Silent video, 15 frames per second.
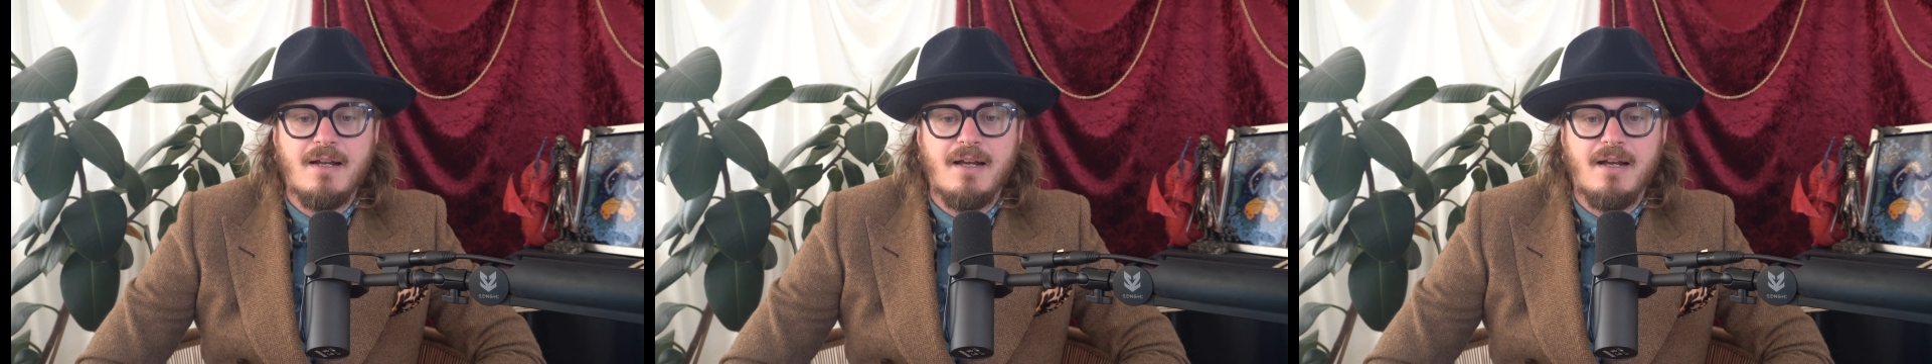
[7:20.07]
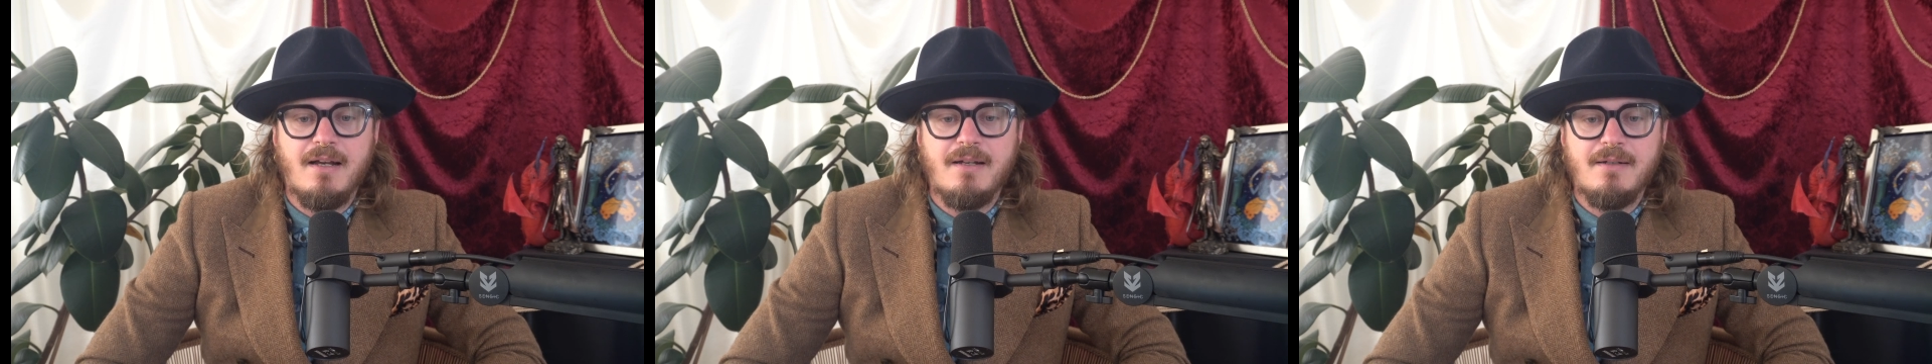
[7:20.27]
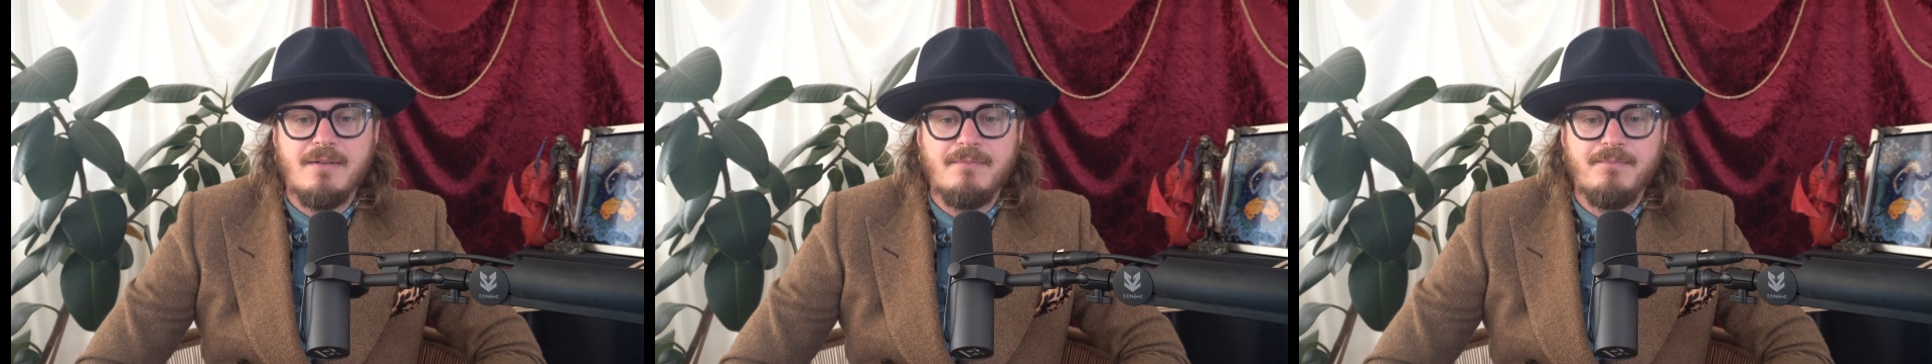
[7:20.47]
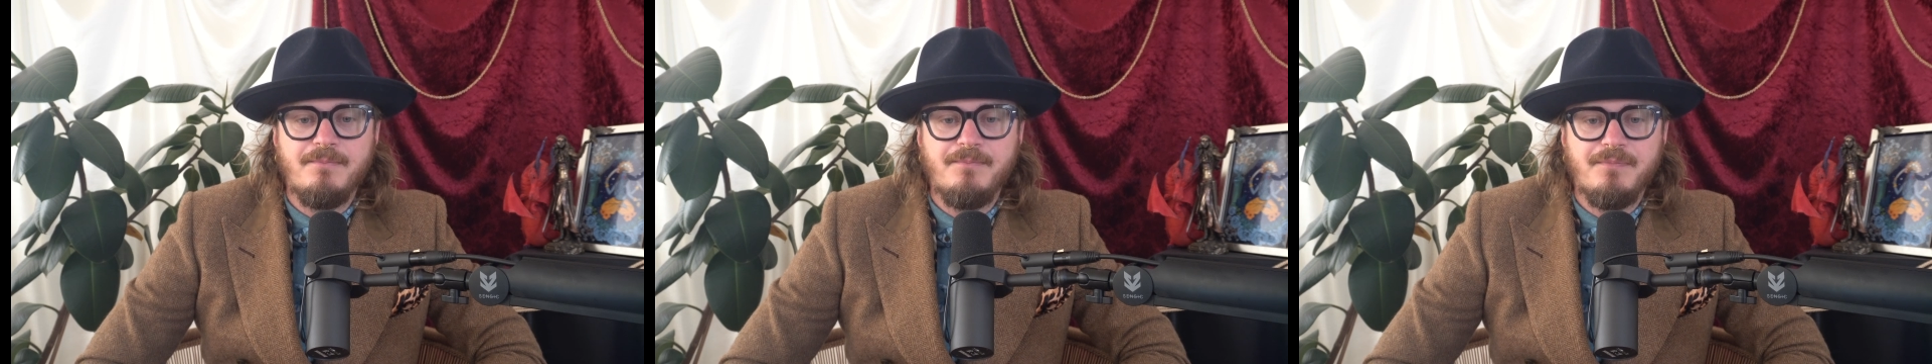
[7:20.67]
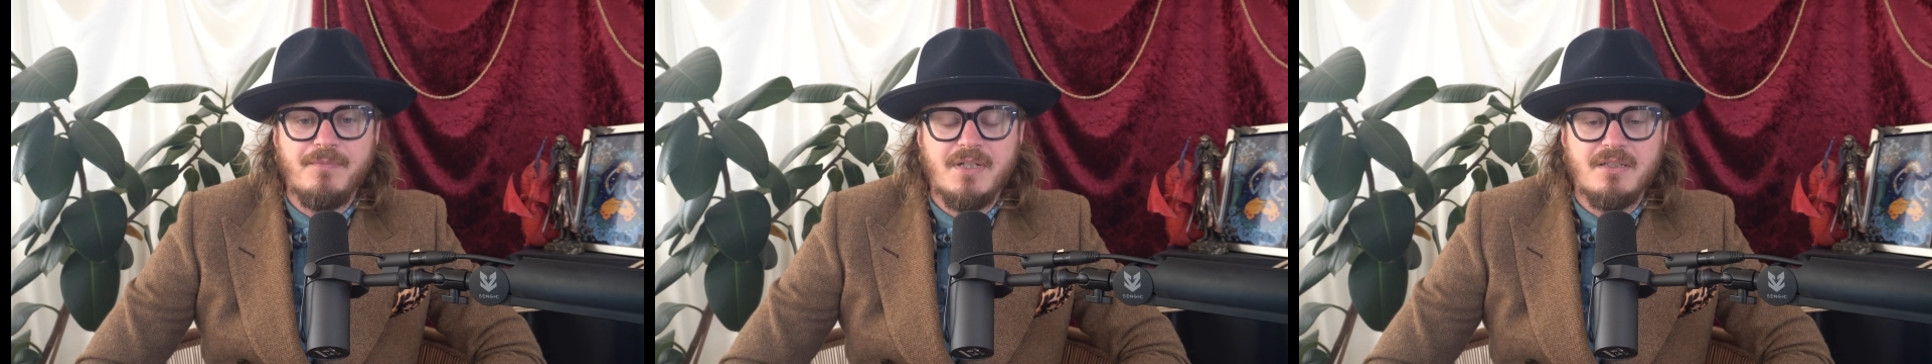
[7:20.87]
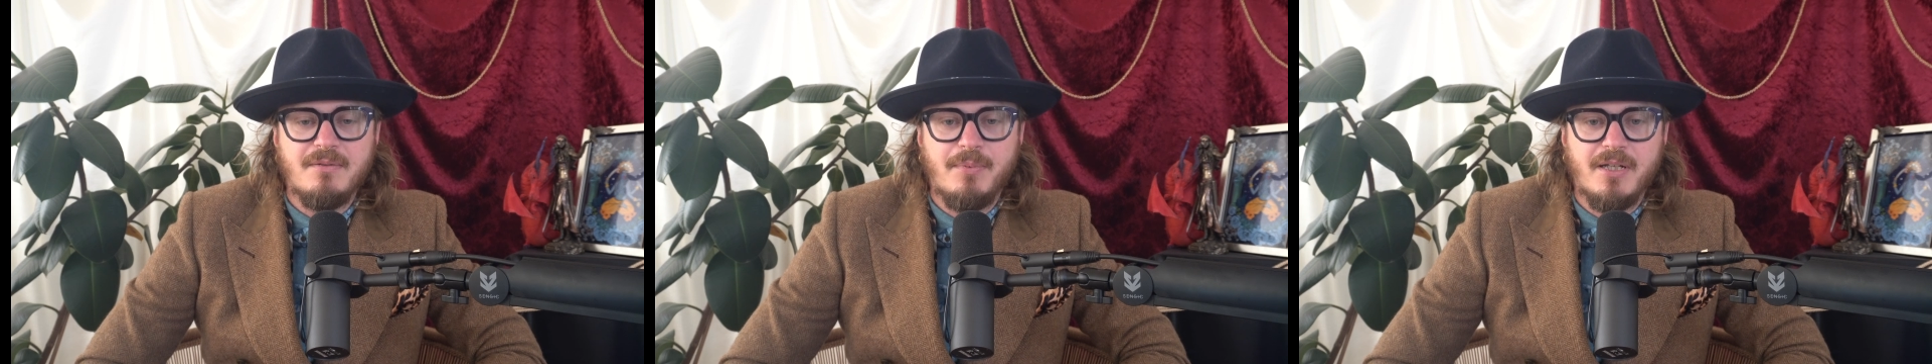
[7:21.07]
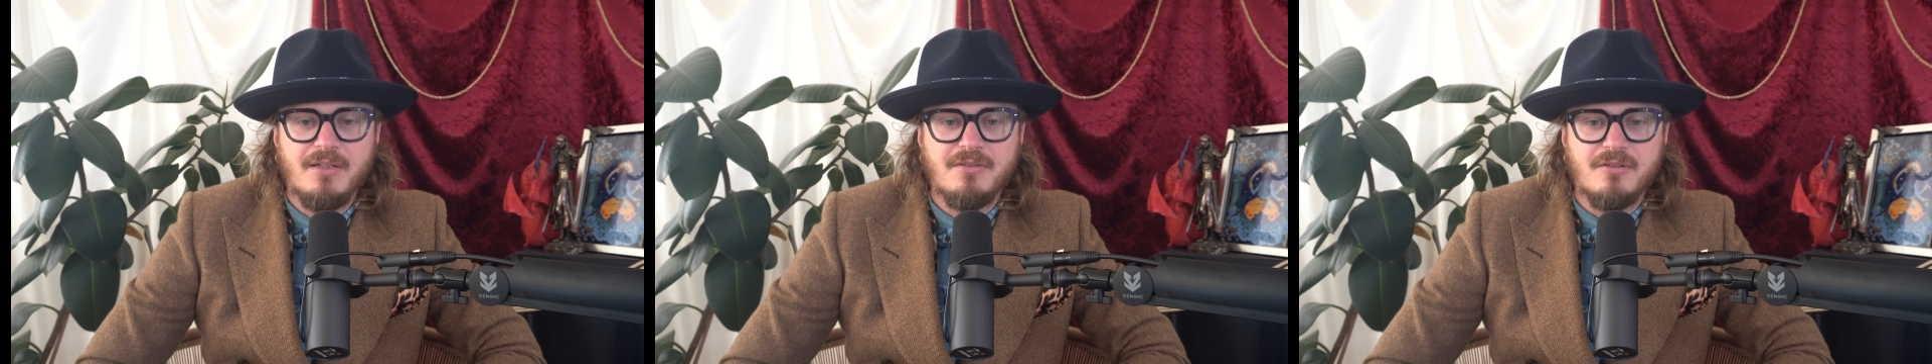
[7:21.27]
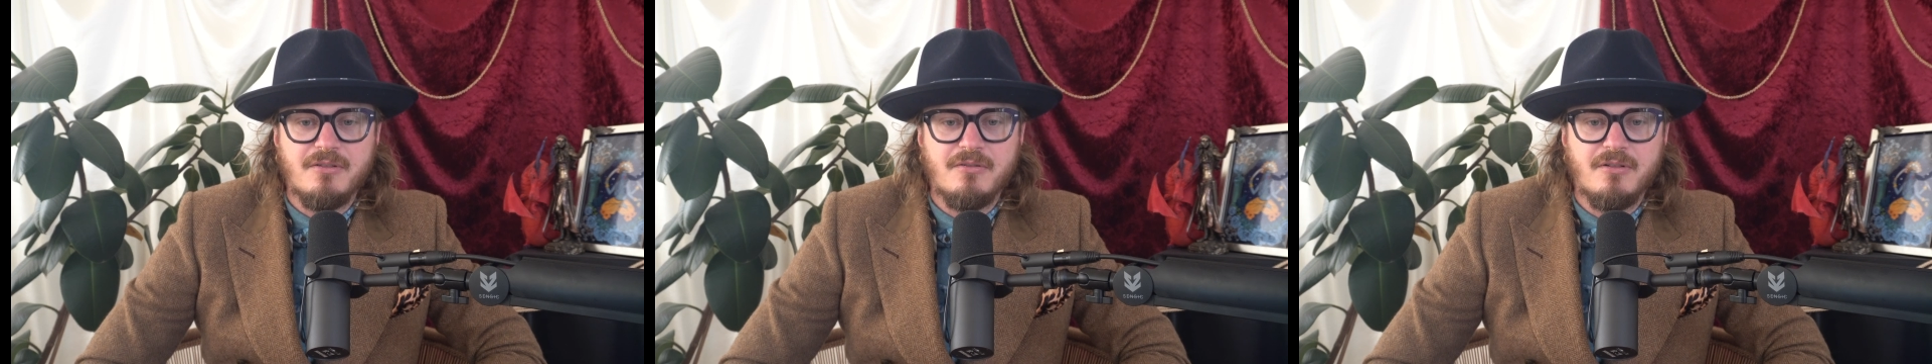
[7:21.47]
It
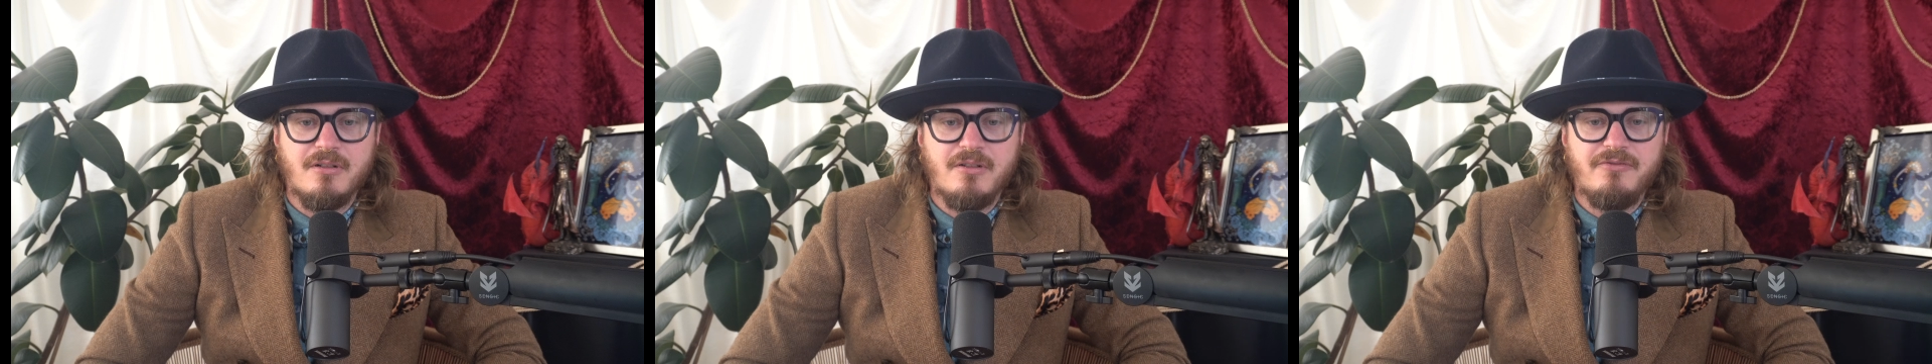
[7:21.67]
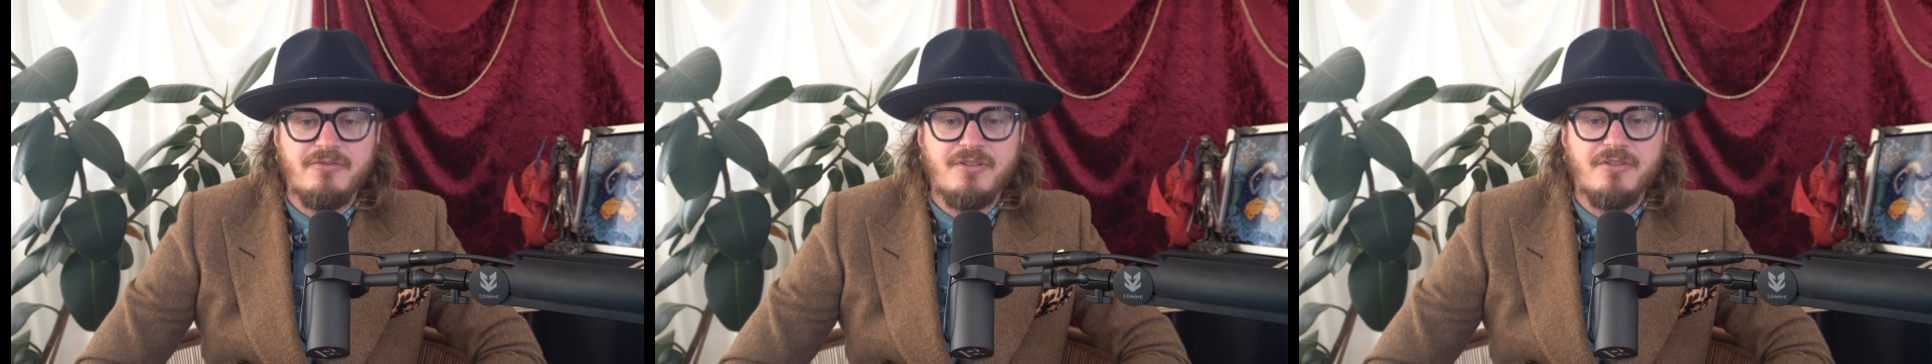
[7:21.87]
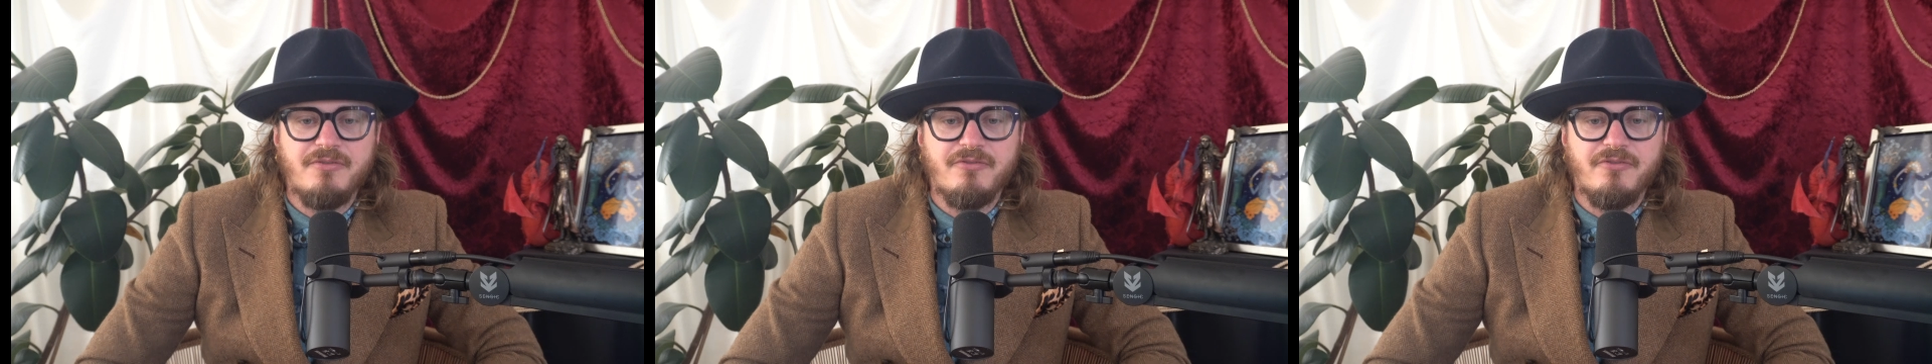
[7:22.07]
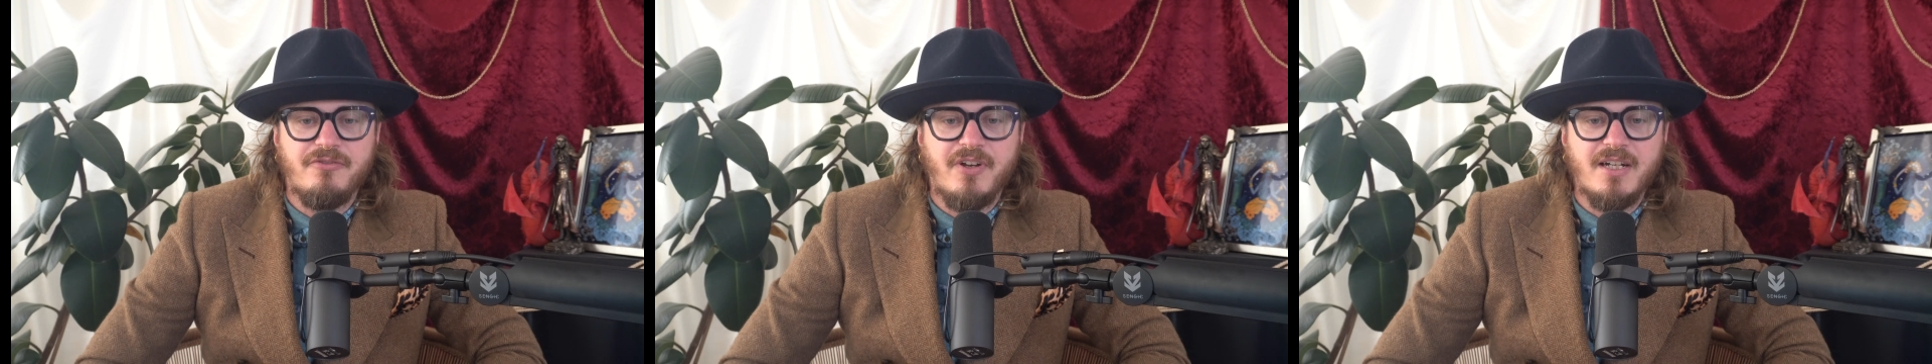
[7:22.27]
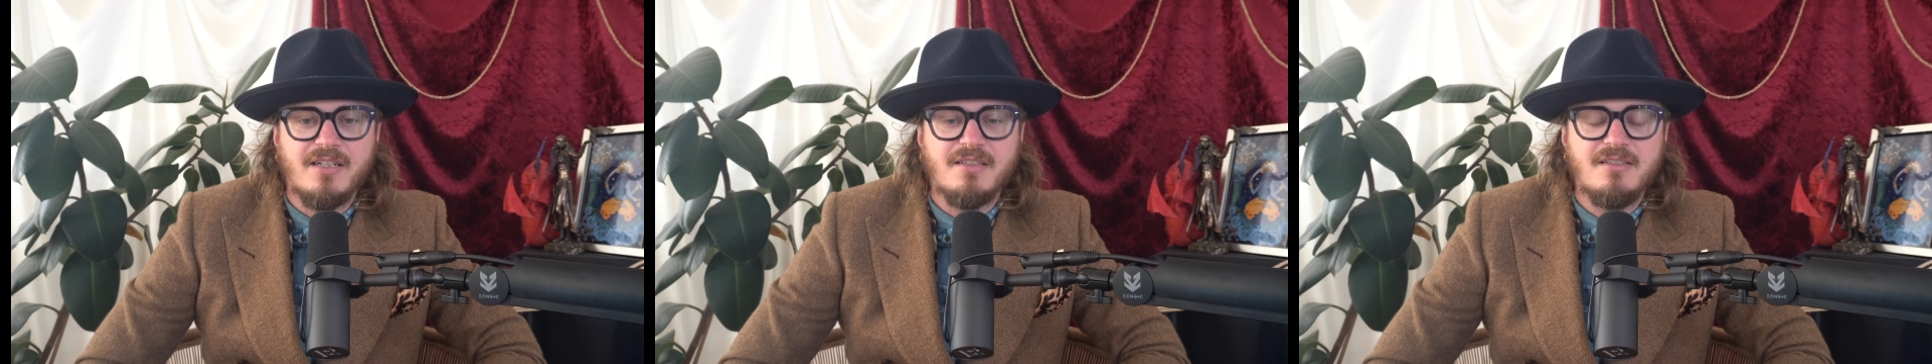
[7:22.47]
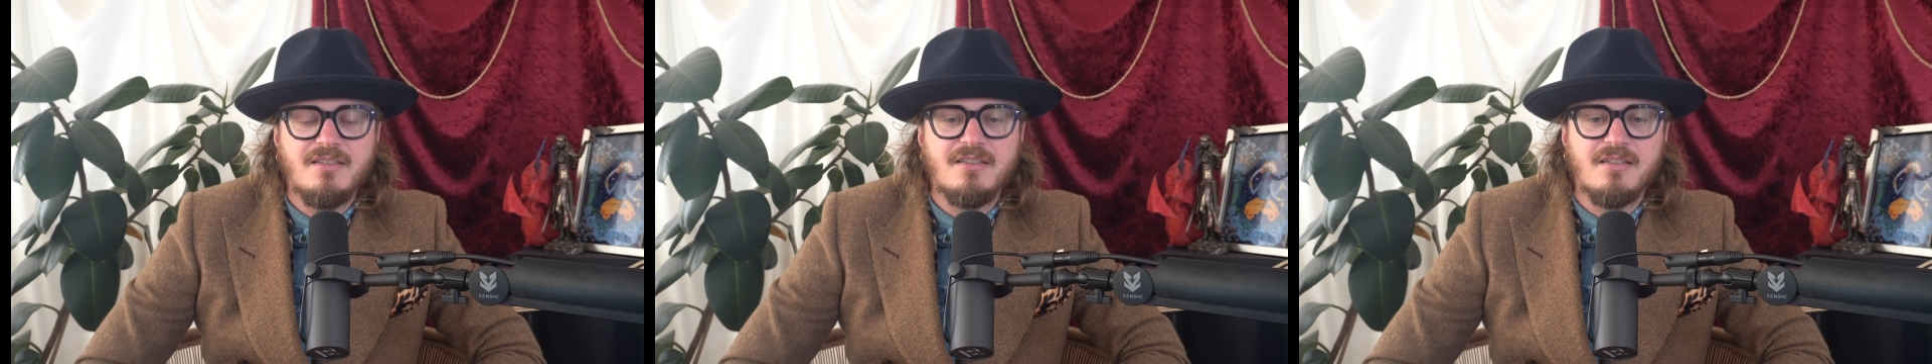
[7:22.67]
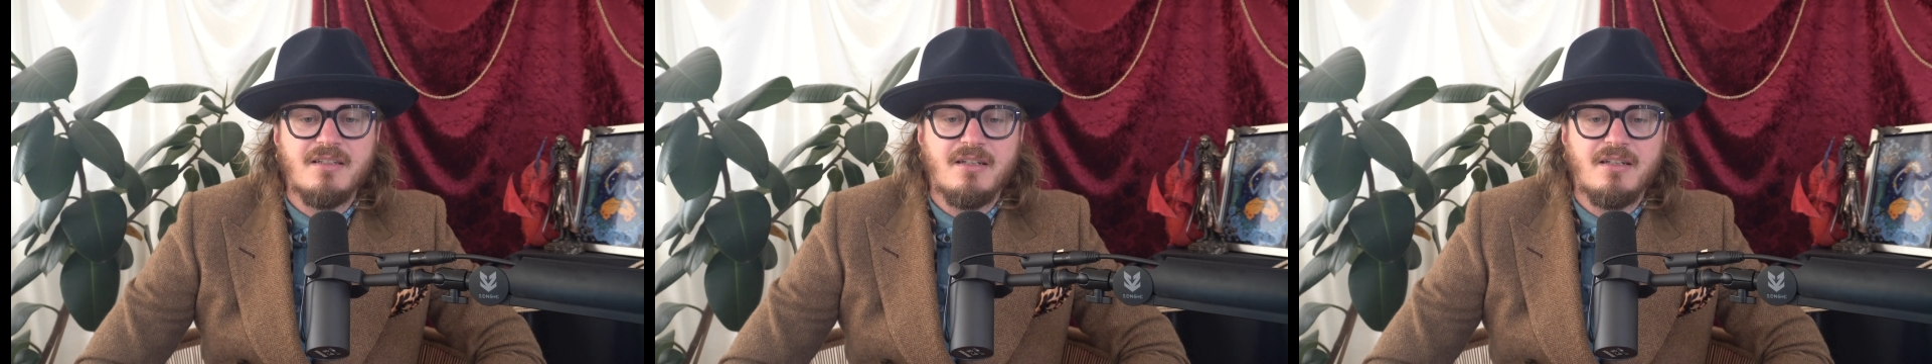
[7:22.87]
depends on a few different factors.